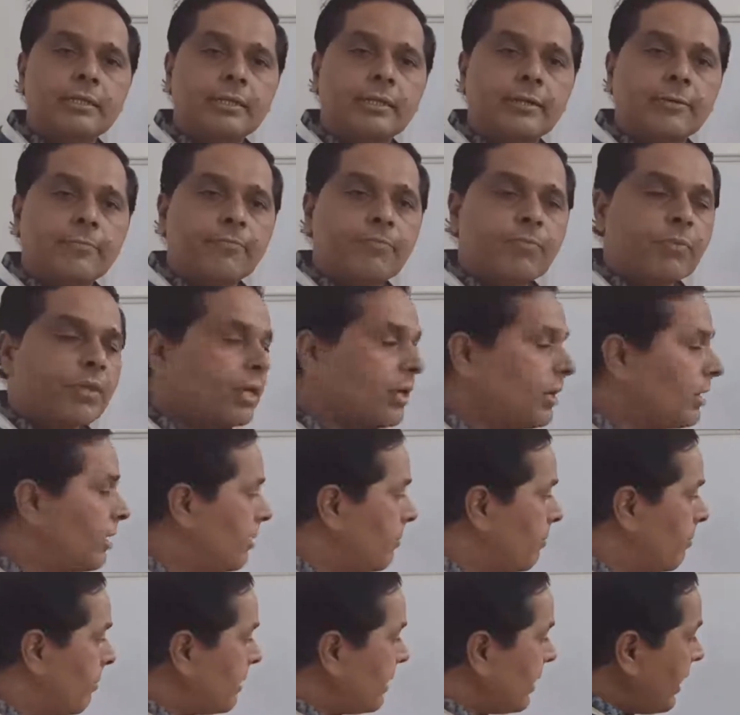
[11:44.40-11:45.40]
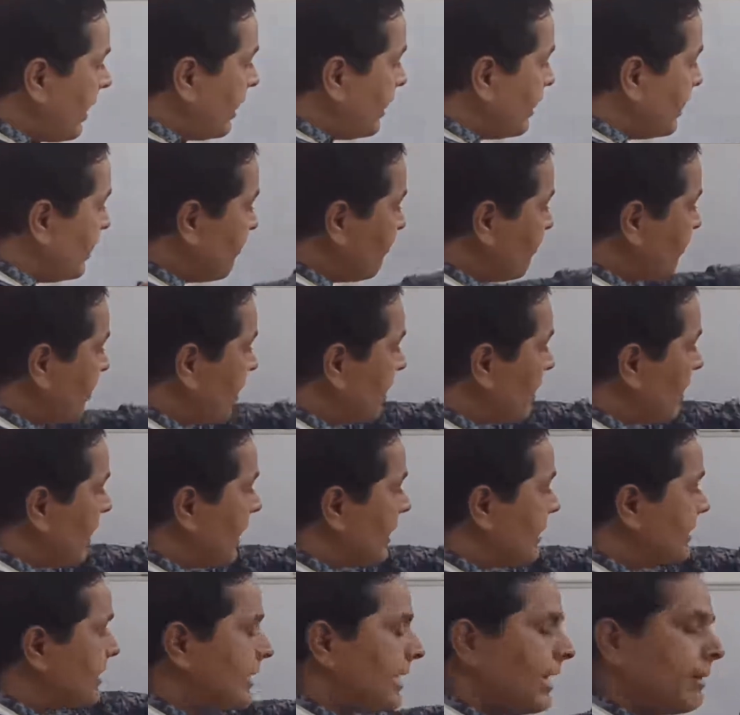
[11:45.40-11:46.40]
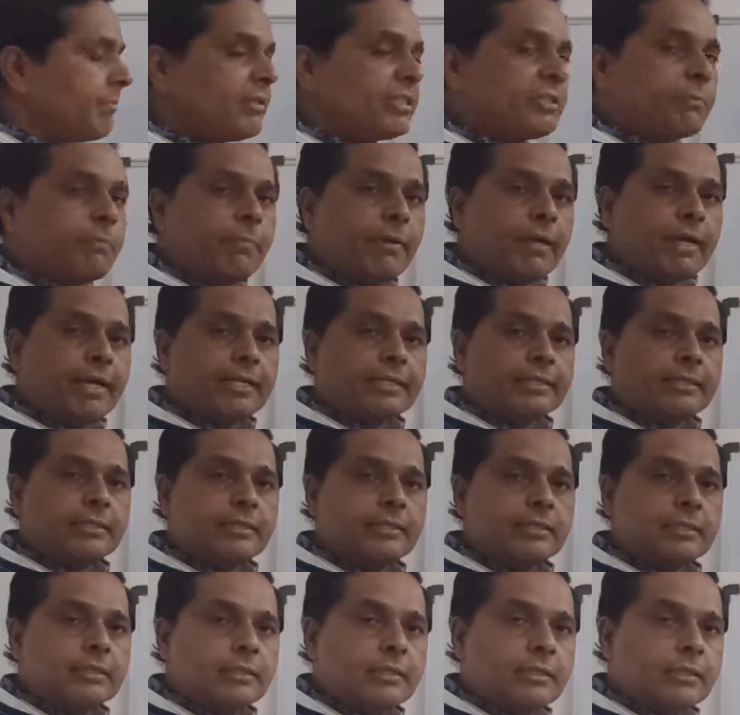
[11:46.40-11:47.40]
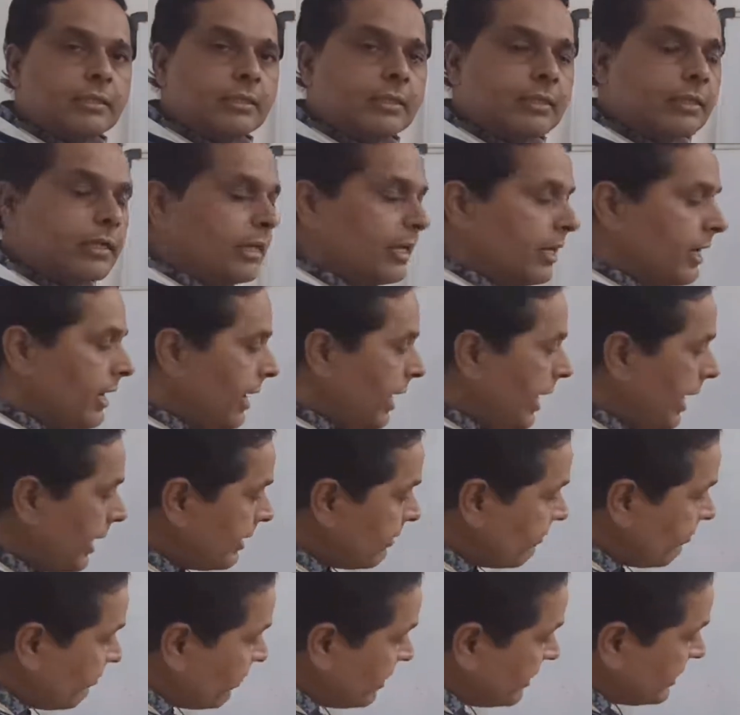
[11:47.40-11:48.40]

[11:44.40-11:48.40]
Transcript: ray. But if the glass slab is placed, and if we